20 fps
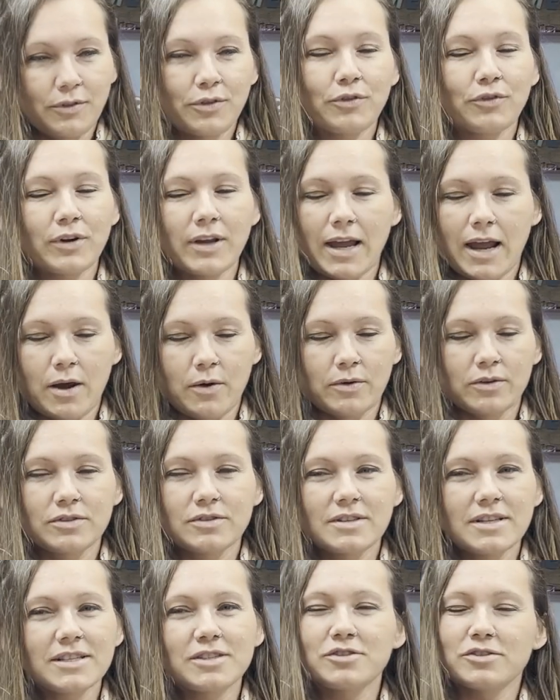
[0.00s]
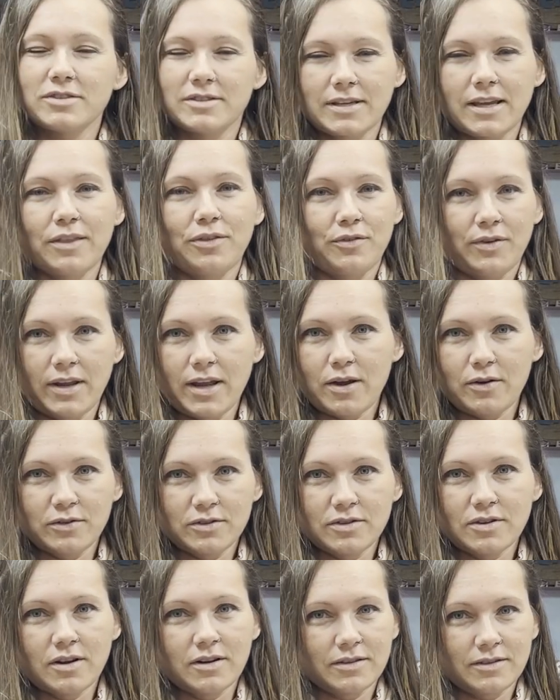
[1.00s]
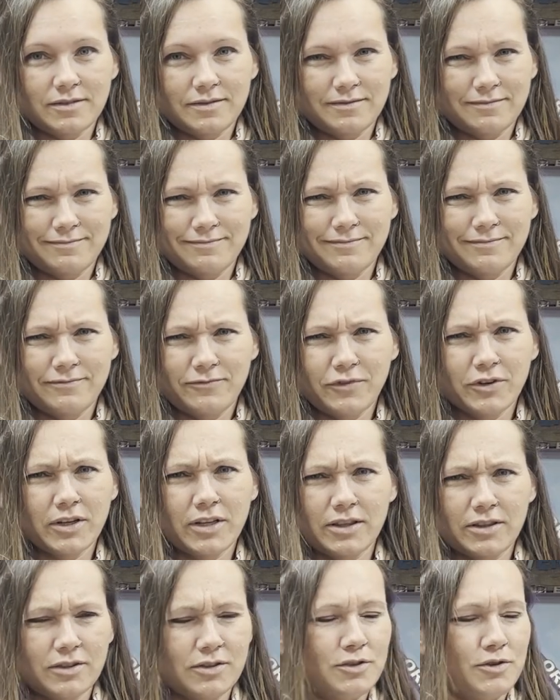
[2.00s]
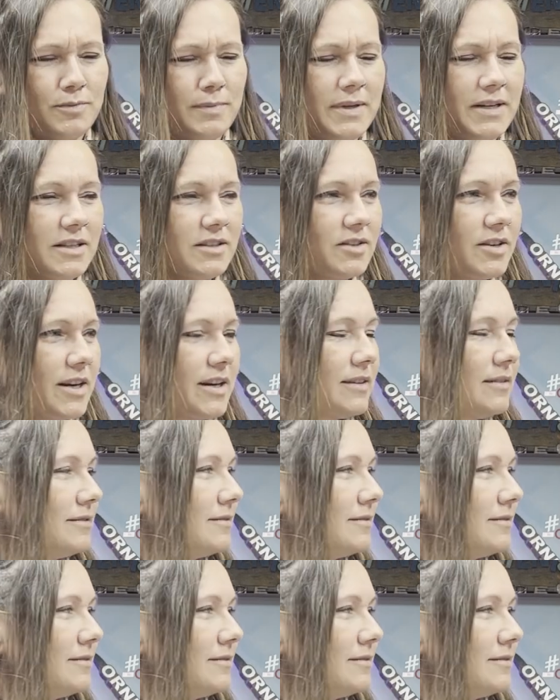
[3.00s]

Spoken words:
3 hours. Let's just say 3 hours, not forget the 2 minutes, right?